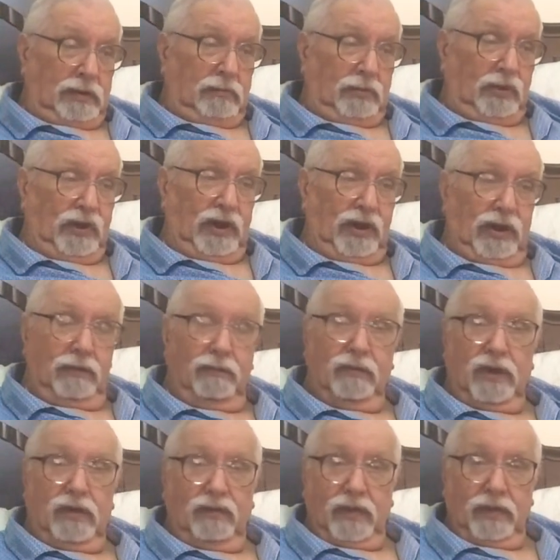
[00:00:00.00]
meaning even
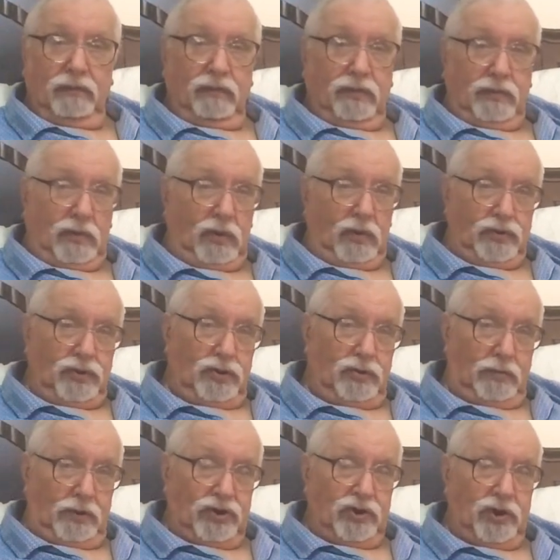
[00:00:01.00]
if they've got two
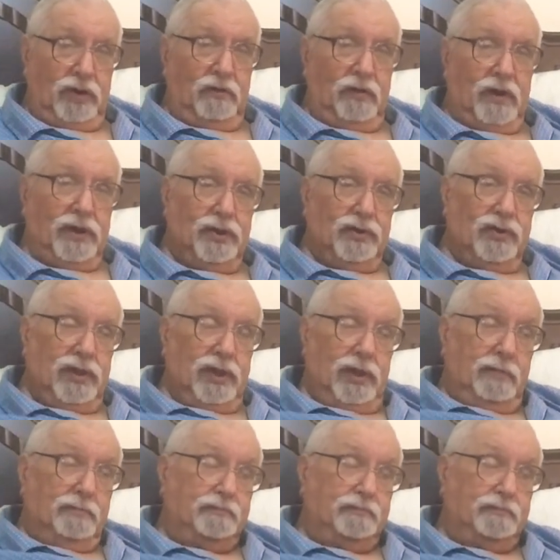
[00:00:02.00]
big generators there,